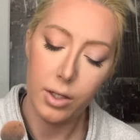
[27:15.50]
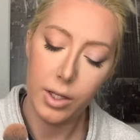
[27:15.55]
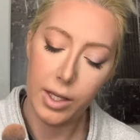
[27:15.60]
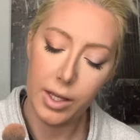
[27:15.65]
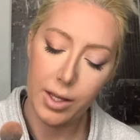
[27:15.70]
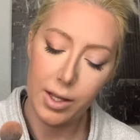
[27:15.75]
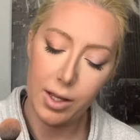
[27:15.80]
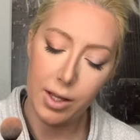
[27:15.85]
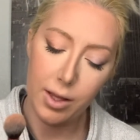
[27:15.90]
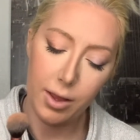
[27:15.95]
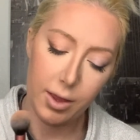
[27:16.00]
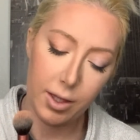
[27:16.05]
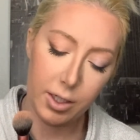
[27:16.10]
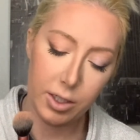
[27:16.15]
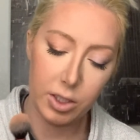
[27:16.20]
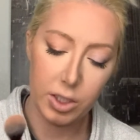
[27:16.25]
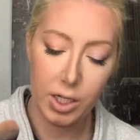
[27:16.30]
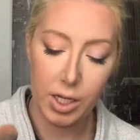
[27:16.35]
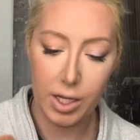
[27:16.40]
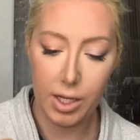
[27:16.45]
in the
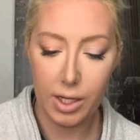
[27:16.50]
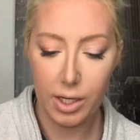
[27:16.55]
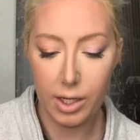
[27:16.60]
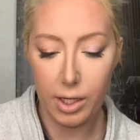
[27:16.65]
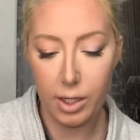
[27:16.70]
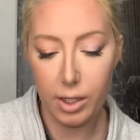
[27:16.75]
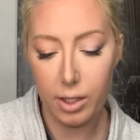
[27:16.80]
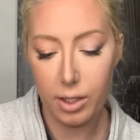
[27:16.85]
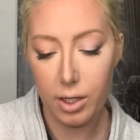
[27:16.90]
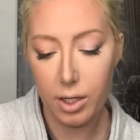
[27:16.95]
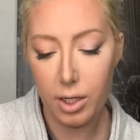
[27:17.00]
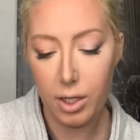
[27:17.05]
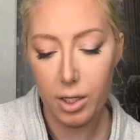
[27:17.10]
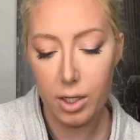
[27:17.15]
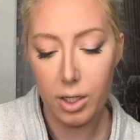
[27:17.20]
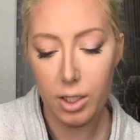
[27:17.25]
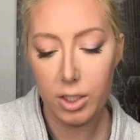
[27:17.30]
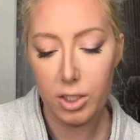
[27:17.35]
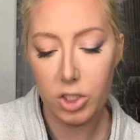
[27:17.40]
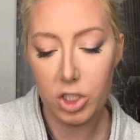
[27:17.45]
shade
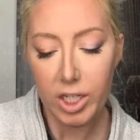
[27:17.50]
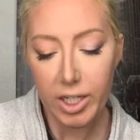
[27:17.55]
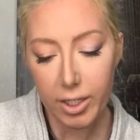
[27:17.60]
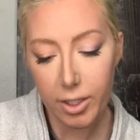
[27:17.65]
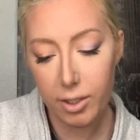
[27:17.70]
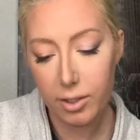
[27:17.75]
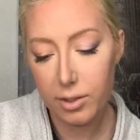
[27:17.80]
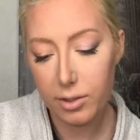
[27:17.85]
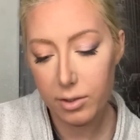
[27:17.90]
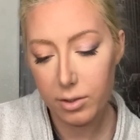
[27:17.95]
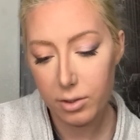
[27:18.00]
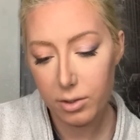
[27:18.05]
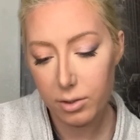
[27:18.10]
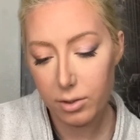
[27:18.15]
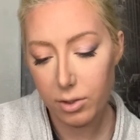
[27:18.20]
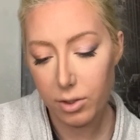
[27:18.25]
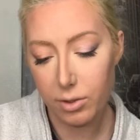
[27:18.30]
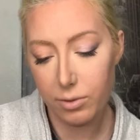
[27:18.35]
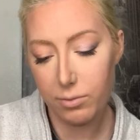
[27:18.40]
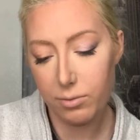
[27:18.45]
Cheekers.
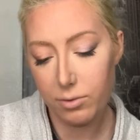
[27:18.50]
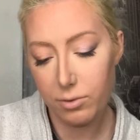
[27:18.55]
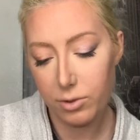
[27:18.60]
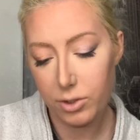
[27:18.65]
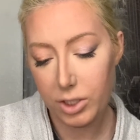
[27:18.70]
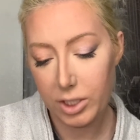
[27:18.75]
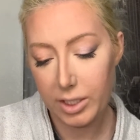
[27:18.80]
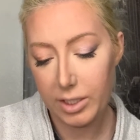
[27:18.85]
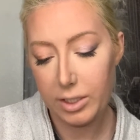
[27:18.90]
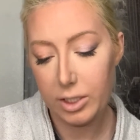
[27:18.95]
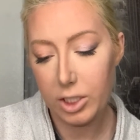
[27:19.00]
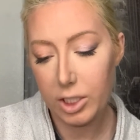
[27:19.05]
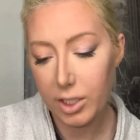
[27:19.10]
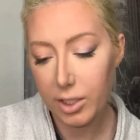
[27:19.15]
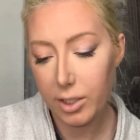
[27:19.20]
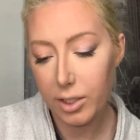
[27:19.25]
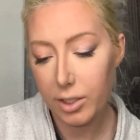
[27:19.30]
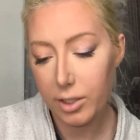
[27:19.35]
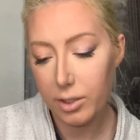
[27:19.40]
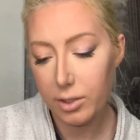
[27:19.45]
No, shade
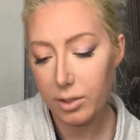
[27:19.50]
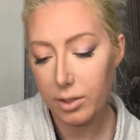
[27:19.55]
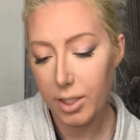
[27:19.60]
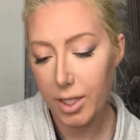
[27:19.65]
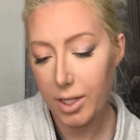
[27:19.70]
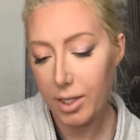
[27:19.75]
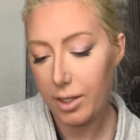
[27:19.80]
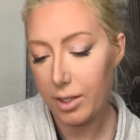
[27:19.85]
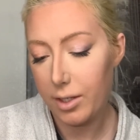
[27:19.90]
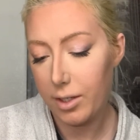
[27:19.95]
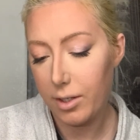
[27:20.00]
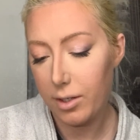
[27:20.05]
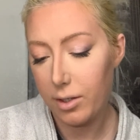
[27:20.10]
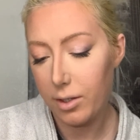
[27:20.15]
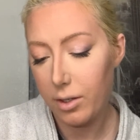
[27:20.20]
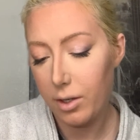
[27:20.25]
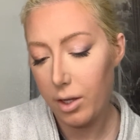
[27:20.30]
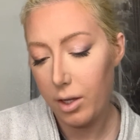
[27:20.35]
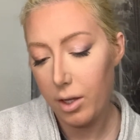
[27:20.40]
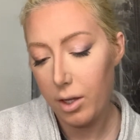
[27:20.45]
Cheekers. And
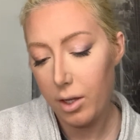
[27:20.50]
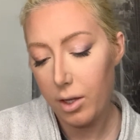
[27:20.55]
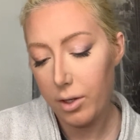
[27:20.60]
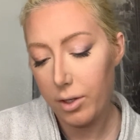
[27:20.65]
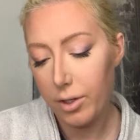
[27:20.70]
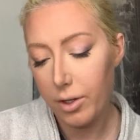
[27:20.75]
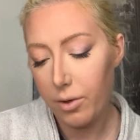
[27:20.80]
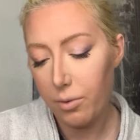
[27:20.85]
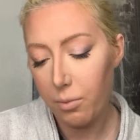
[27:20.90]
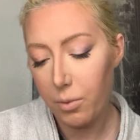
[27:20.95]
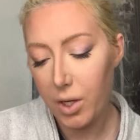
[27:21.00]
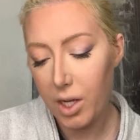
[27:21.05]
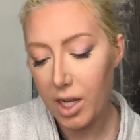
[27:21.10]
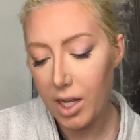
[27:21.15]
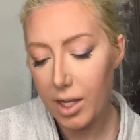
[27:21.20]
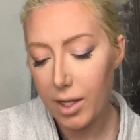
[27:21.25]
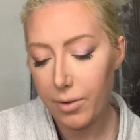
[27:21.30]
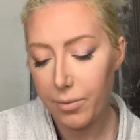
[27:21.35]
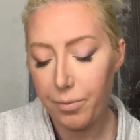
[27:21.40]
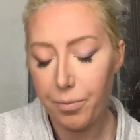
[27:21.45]
you know
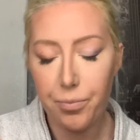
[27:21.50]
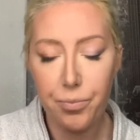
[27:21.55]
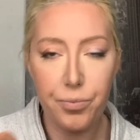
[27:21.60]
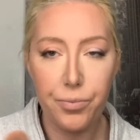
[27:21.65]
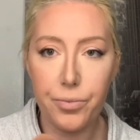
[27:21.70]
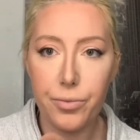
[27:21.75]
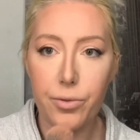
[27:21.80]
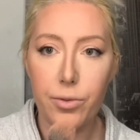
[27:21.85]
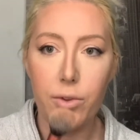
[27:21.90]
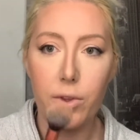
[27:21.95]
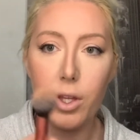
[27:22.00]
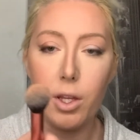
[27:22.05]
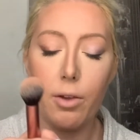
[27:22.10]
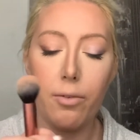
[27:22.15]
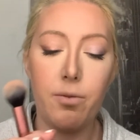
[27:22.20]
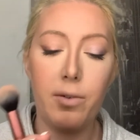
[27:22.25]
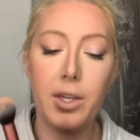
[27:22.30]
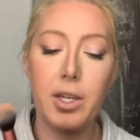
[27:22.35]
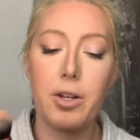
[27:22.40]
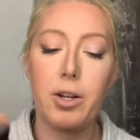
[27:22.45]
what?
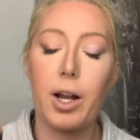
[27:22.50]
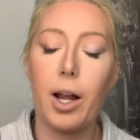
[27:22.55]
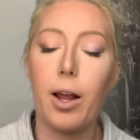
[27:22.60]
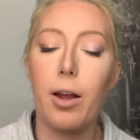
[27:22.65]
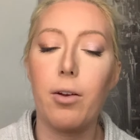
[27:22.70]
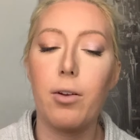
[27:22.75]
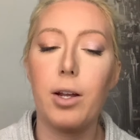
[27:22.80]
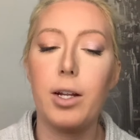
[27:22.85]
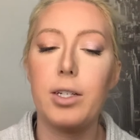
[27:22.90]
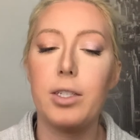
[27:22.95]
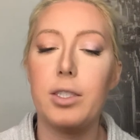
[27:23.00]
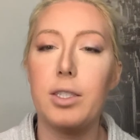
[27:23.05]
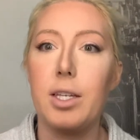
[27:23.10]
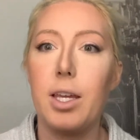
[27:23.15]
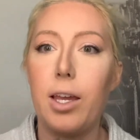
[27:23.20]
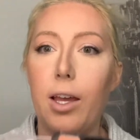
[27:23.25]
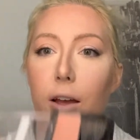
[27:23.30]
Figure it out. I just can't